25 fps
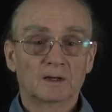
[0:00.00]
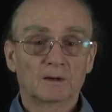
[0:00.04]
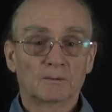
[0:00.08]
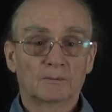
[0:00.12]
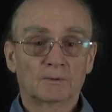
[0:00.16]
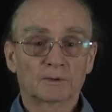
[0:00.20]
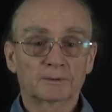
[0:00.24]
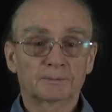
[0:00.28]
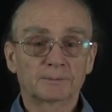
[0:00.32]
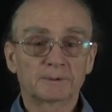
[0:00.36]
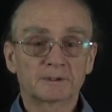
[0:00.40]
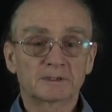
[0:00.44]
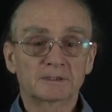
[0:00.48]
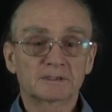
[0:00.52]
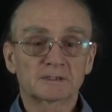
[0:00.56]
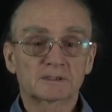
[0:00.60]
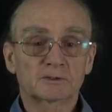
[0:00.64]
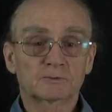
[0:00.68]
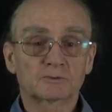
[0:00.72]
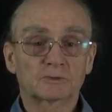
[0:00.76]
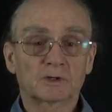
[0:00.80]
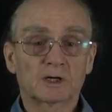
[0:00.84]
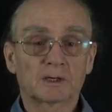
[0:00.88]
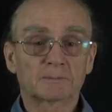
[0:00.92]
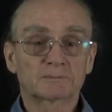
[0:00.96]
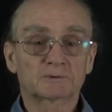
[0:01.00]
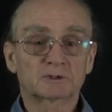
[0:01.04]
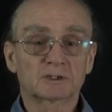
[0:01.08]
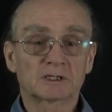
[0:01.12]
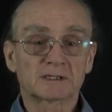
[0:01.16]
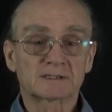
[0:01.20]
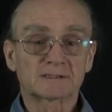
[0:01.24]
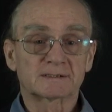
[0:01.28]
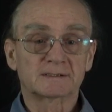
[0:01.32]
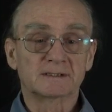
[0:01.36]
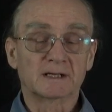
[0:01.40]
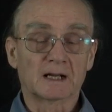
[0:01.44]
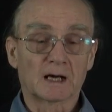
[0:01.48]
What we described
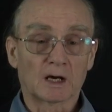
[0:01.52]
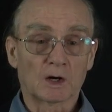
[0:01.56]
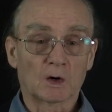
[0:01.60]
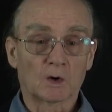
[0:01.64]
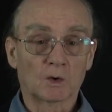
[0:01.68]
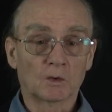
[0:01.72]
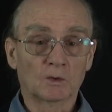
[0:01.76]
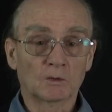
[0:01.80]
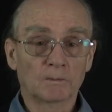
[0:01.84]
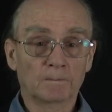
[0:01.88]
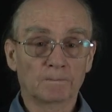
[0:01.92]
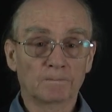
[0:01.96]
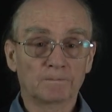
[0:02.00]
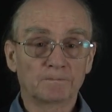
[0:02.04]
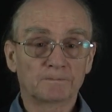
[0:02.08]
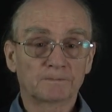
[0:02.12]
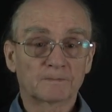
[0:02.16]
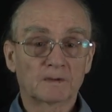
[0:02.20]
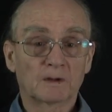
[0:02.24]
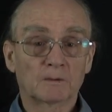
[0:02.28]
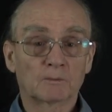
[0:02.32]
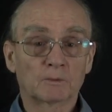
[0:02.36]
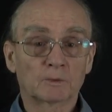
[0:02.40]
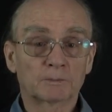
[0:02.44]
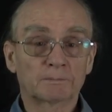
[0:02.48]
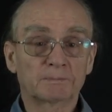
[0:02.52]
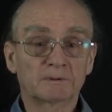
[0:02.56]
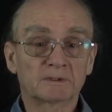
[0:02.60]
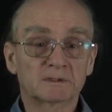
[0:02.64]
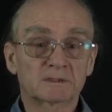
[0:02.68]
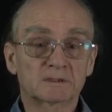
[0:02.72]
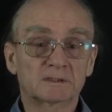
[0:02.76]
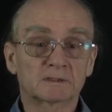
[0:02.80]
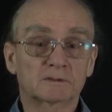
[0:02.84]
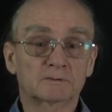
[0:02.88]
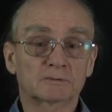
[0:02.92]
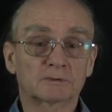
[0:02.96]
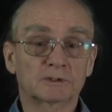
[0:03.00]
just now would be a
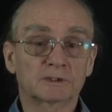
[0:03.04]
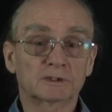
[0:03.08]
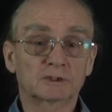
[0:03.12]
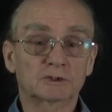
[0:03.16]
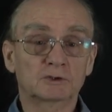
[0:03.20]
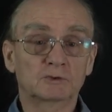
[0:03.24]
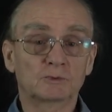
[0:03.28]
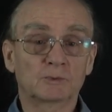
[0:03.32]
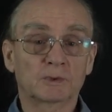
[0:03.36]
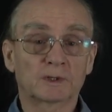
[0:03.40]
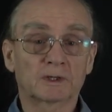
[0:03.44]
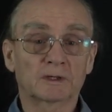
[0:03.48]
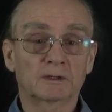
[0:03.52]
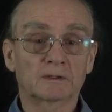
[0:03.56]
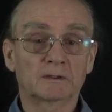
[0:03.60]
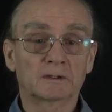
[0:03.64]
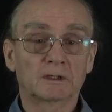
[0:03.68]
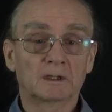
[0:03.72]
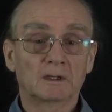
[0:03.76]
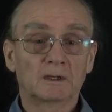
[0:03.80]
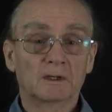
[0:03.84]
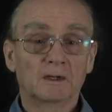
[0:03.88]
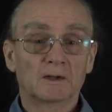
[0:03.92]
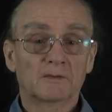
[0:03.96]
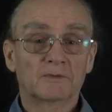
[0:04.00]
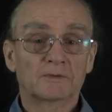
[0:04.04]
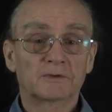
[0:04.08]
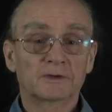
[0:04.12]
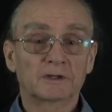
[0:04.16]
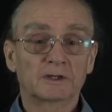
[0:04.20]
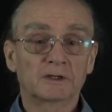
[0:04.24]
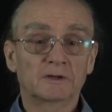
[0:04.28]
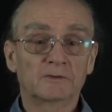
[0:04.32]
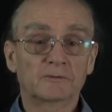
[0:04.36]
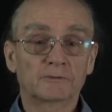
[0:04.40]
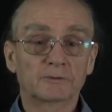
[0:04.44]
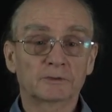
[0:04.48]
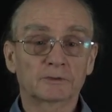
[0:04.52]
situation where the
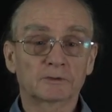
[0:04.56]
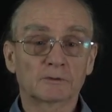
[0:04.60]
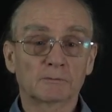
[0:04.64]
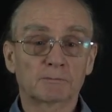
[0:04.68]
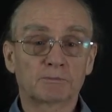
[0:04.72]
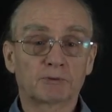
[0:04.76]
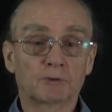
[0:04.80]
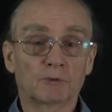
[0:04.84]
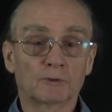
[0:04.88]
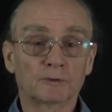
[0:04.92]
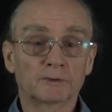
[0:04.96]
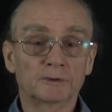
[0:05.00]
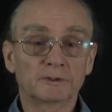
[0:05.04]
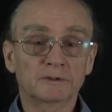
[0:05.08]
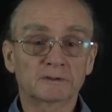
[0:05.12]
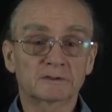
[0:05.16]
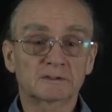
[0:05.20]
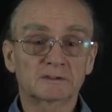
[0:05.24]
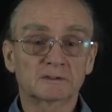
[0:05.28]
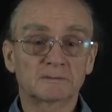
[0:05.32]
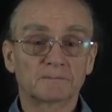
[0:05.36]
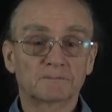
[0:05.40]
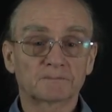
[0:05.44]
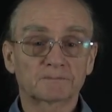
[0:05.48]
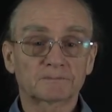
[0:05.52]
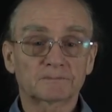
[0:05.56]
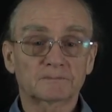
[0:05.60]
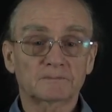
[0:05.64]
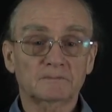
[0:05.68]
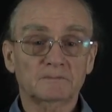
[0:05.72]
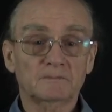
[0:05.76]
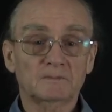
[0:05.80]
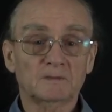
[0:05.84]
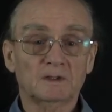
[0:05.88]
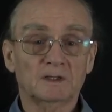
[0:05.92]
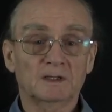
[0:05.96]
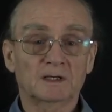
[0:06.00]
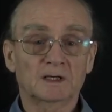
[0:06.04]
individual points
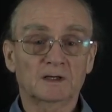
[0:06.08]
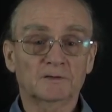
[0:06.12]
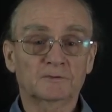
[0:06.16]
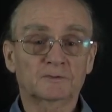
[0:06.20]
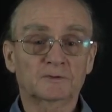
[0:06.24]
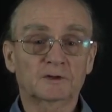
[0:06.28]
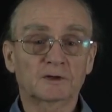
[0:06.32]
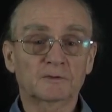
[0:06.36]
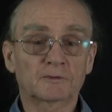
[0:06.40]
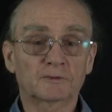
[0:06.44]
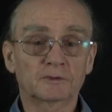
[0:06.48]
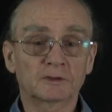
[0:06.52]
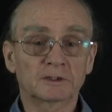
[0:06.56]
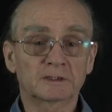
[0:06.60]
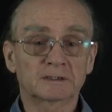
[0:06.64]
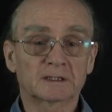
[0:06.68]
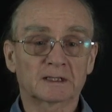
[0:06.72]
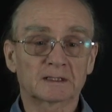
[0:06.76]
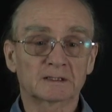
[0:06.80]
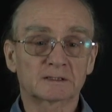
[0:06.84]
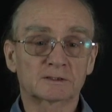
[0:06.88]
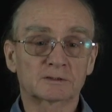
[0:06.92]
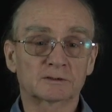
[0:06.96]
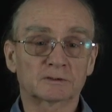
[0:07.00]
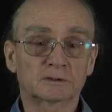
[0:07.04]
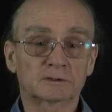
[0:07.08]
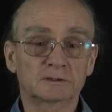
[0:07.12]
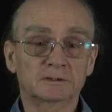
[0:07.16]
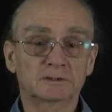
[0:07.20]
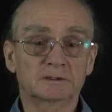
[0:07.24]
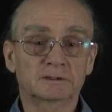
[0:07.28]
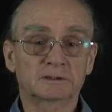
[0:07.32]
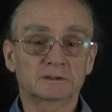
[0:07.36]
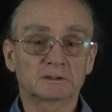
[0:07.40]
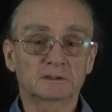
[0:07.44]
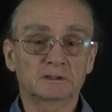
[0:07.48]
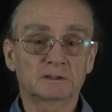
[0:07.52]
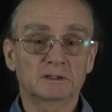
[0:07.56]
have different
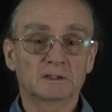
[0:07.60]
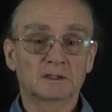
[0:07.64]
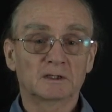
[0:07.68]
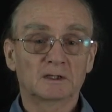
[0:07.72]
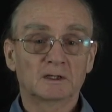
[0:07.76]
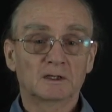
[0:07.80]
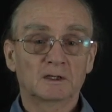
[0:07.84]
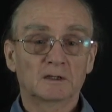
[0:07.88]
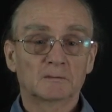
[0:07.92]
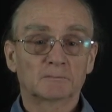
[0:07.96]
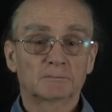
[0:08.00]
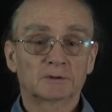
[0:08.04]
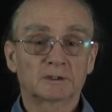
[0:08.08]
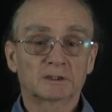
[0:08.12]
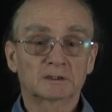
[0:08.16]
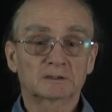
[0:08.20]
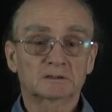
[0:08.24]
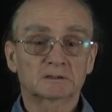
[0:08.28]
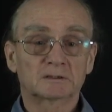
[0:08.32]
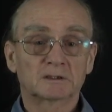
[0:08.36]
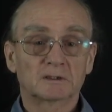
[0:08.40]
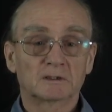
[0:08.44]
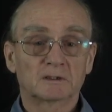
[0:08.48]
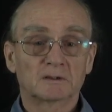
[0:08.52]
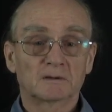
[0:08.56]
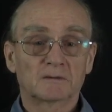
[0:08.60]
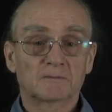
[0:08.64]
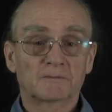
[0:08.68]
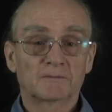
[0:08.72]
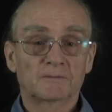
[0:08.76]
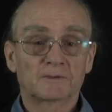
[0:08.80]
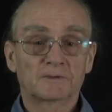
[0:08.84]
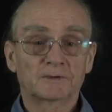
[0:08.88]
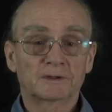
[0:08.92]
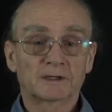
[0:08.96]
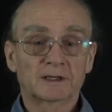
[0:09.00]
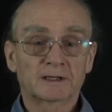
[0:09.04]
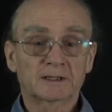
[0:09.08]
uncertainty, but
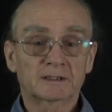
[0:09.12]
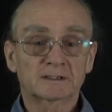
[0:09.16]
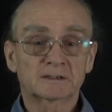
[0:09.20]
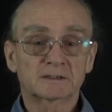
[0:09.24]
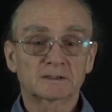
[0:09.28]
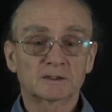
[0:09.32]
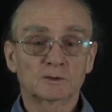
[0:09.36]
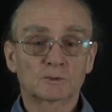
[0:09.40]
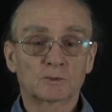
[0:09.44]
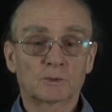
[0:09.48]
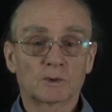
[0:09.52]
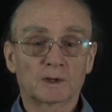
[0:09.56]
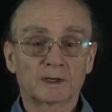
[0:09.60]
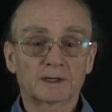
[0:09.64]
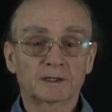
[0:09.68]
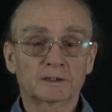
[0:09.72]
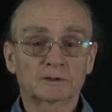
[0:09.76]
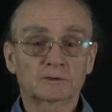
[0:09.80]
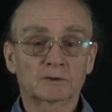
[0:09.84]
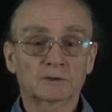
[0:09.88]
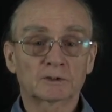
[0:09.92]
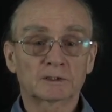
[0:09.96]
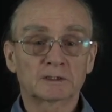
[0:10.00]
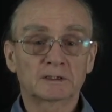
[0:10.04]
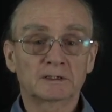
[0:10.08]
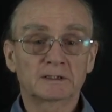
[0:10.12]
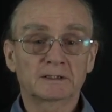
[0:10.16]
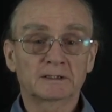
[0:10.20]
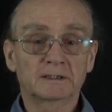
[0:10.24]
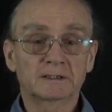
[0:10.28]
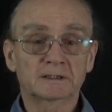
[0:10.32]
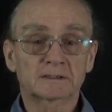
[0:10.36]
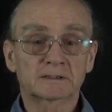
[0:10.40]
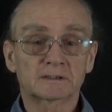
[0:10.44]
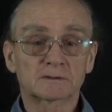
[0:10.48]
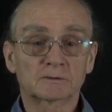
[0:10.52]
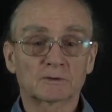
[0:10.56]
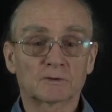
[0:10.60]
the x and y
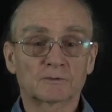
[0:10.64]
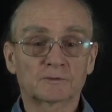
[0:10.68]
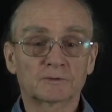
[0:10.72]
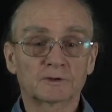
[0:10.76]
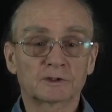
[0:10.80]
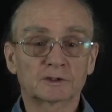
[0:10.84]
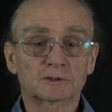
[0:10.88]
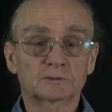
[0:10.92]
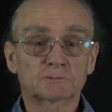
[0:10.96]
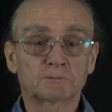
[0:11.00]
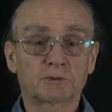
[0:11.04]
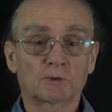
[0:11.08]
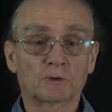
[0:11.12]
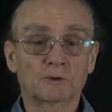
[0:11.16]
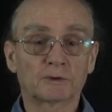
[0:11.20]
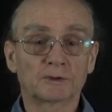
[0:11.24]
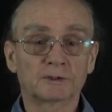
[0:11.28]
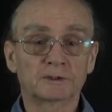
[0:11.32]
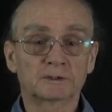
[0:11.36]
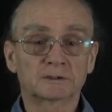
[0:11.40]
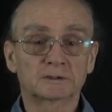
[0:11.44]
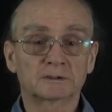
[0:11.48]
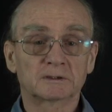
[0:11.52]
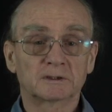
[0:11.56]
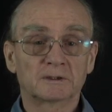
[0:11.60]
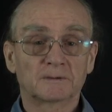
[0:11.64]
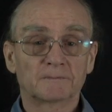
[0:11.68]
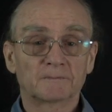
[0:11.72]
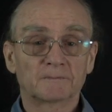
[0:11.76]
coordinates of each point